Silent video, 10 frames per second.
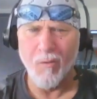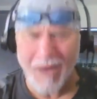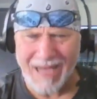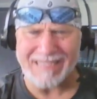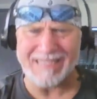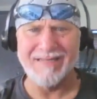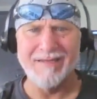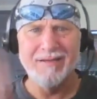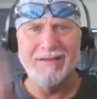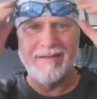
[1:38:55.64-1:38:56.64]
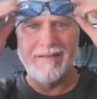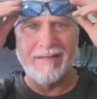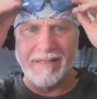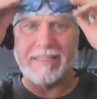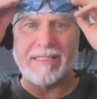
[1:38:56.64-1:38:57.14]
What?
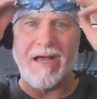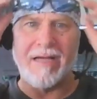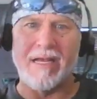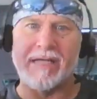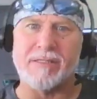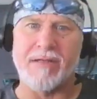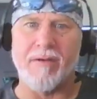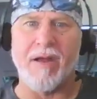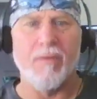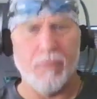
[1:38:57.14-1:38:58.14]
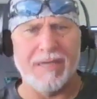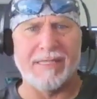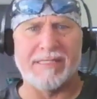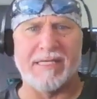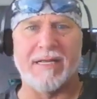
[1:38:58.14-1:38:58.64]
You saw it yesterday, right? We're
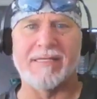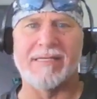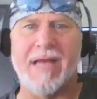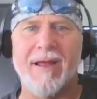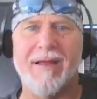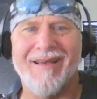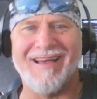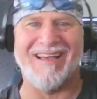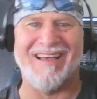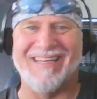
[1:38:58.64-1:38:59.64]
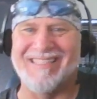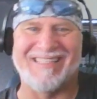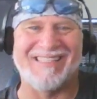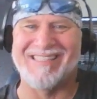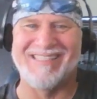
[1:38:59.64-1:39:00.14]
going to see it again today.
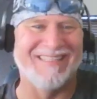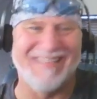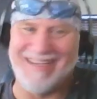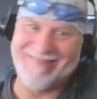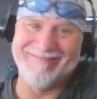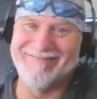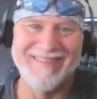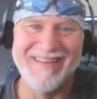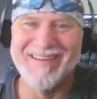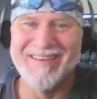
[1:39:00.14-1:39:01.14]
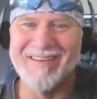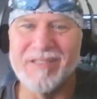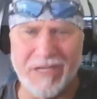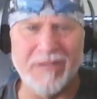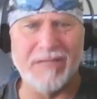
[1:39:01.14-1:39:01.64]
Yeah.
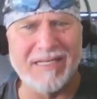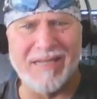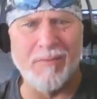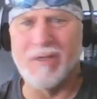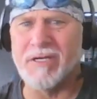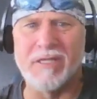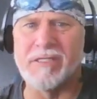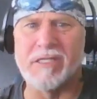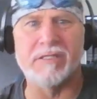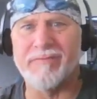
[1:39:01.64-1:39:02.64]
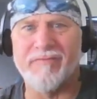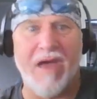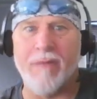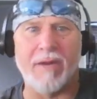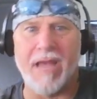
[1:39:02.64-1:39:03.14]
Do you think someone could just
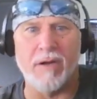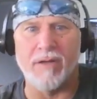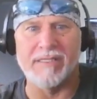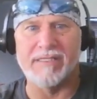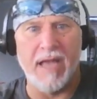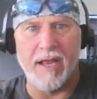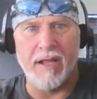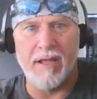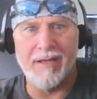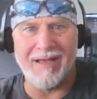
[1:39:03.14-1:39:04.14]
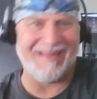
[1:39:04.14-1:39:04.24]
fabricate all this data?